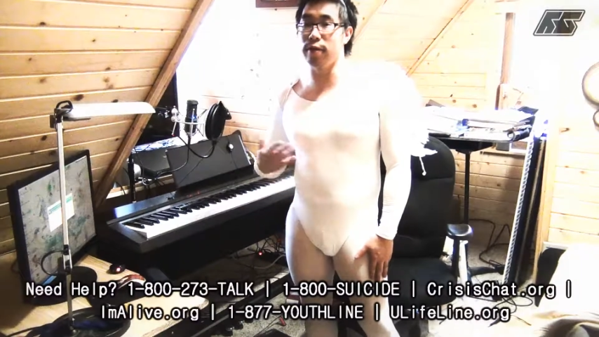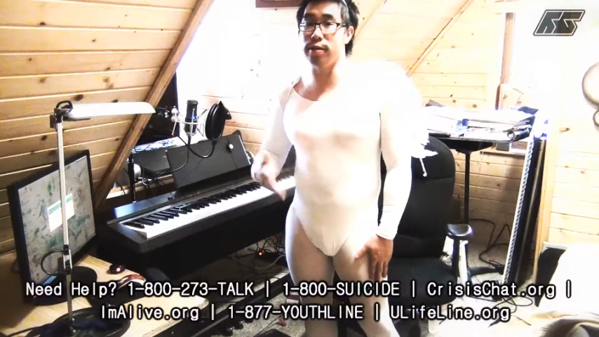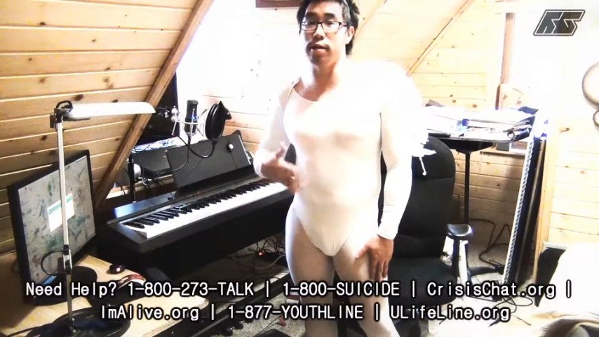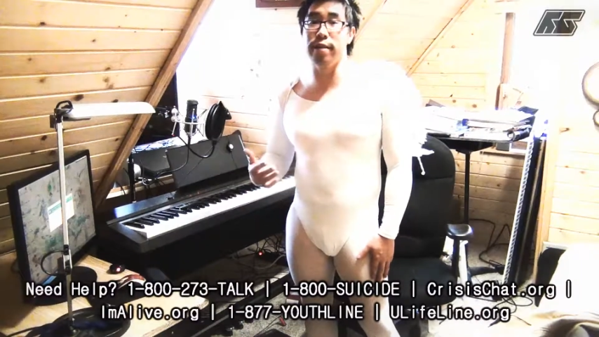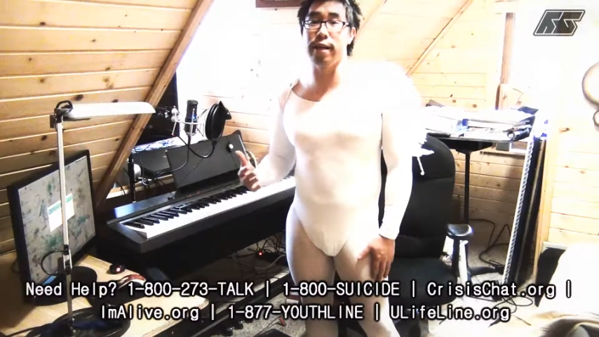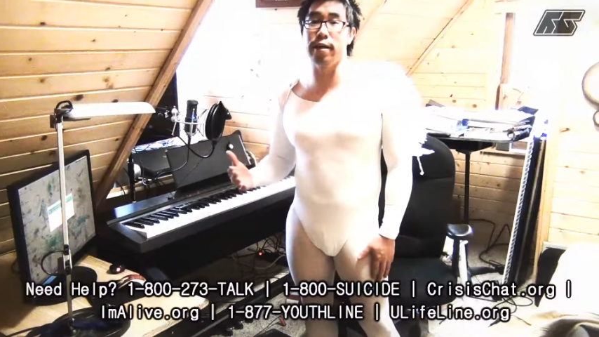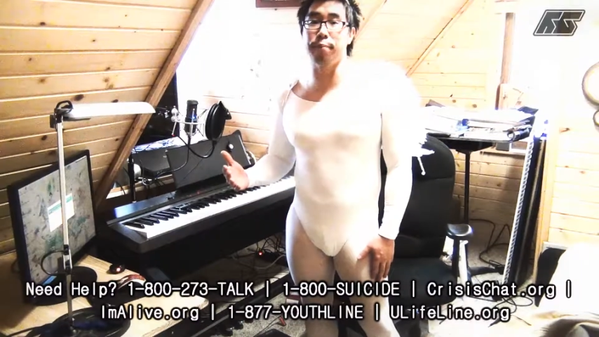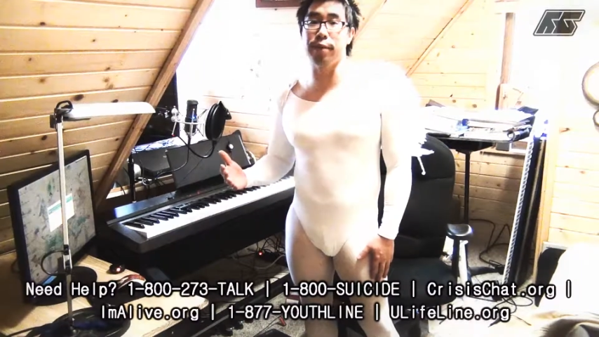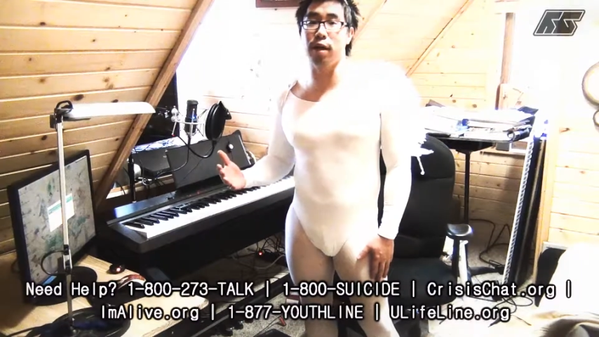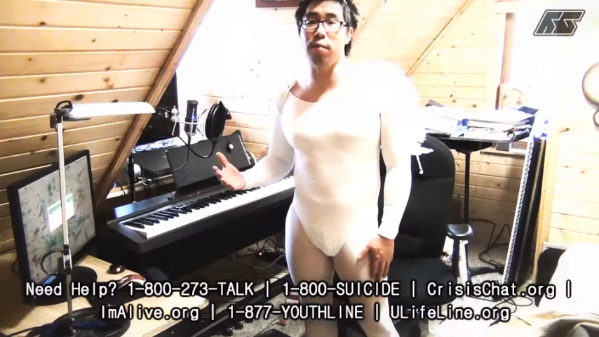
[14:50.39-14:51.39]
and they end
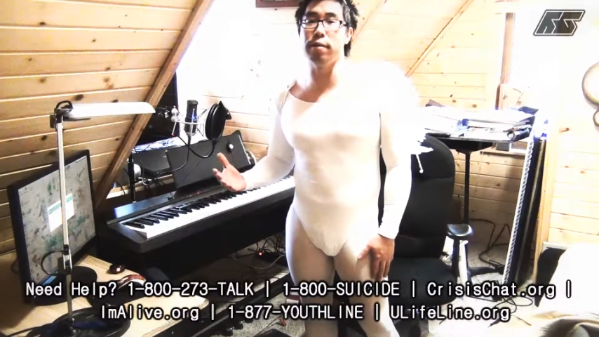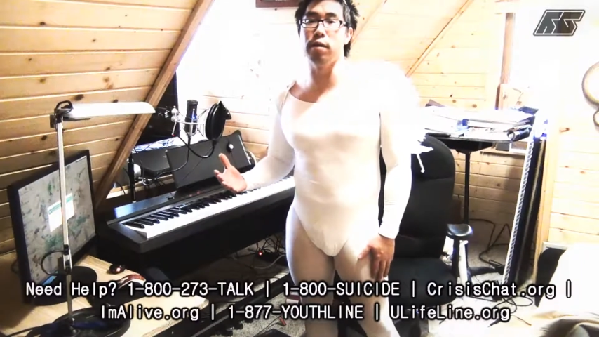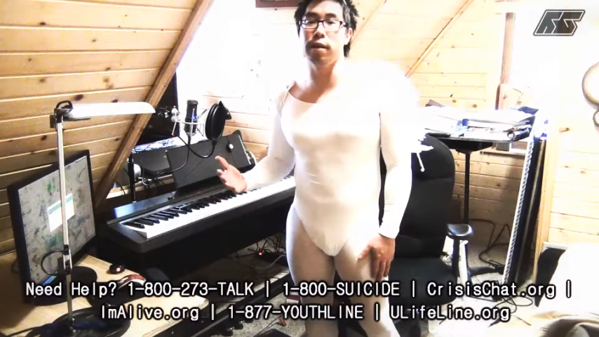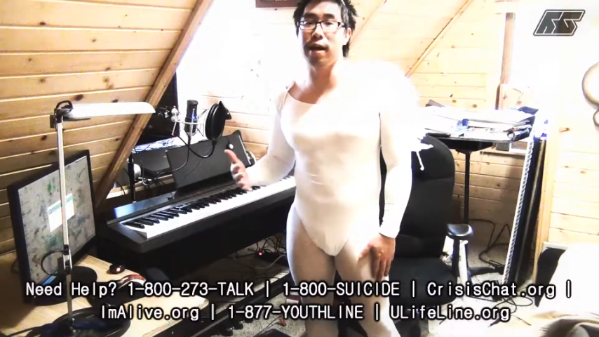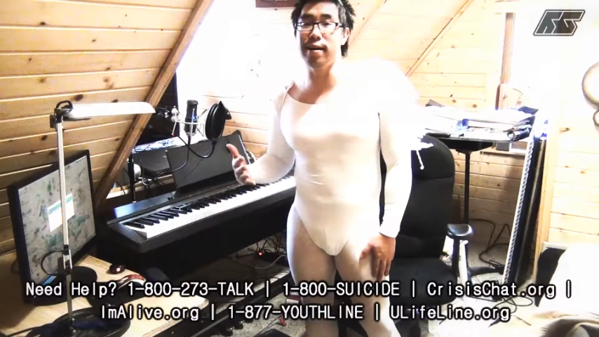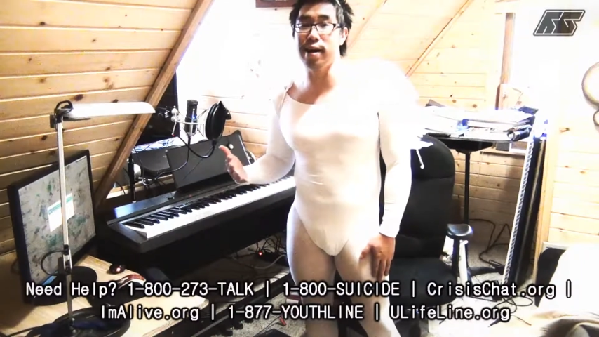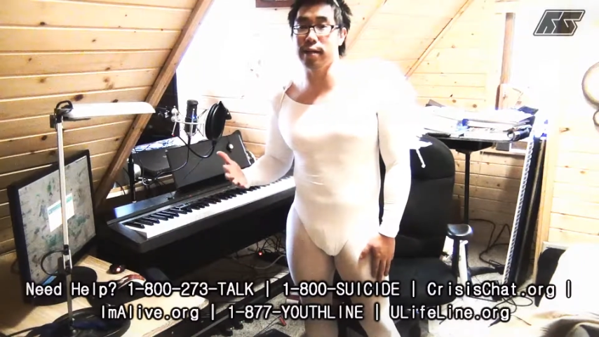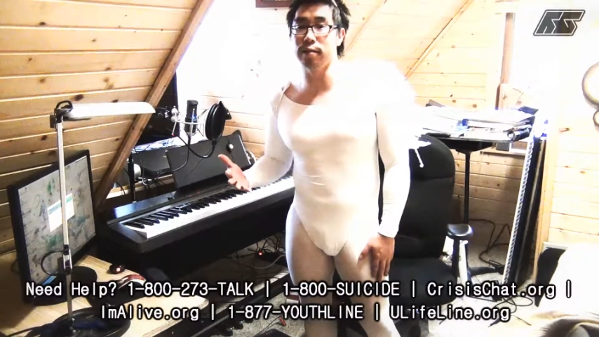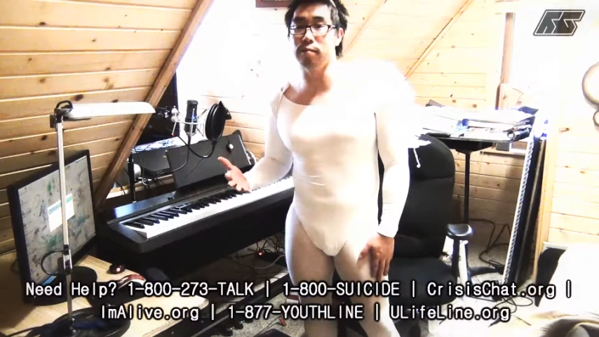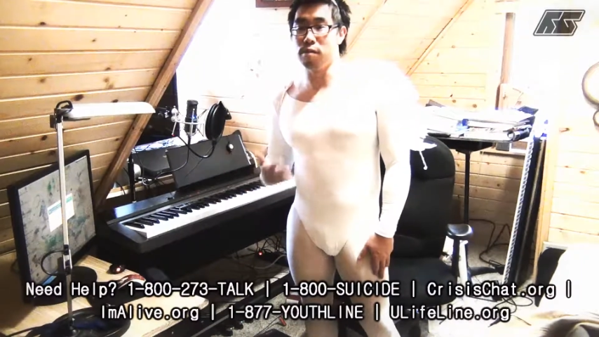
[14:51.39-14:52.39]
up becoming that negative.